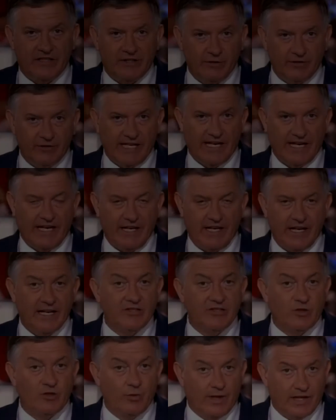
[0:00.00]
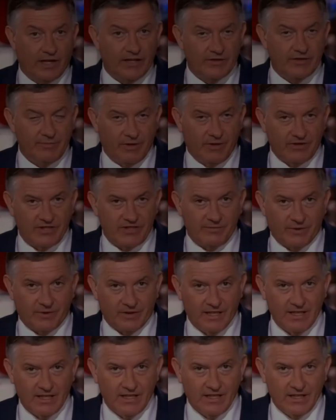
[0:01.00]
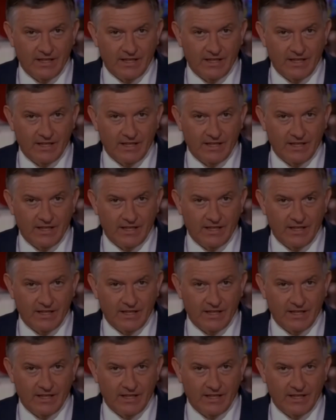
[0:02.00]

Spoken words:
UK as quickly as possible.